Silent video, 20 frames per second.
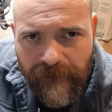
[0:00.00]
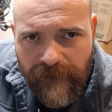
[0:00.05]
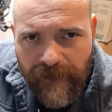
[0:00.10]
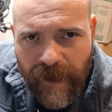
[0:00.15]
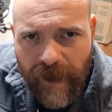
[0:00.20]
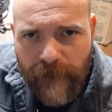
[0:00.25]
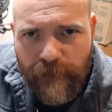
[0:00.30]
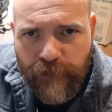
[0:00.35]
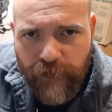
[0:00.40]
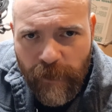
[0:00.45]

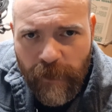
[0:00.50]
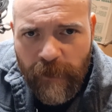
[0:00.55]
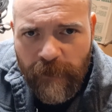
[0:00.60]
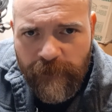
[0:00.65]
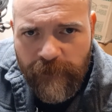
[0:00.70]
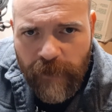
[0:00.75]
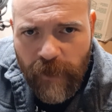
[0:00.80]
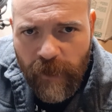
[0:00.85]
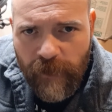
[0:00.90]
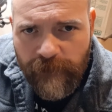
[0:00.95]
and prove
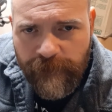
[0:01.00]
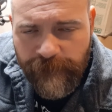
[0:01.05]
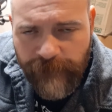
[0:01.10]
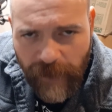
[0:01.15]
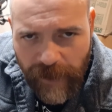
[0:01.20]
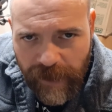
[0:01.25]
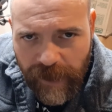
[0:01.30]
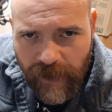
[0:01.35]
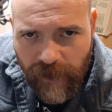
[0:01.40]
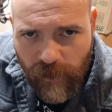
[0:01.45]
your
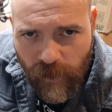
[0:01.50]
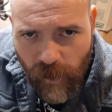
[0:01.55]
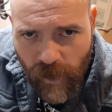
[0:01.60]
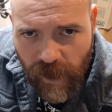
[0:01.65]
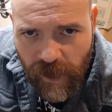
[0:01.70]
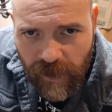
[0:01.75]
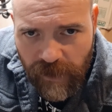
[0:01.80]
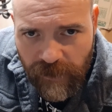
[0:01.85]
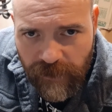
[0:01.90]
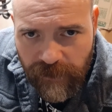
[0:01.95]
fucking
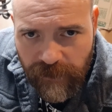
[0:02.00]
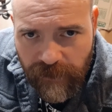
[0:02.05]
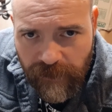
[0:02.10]
worth.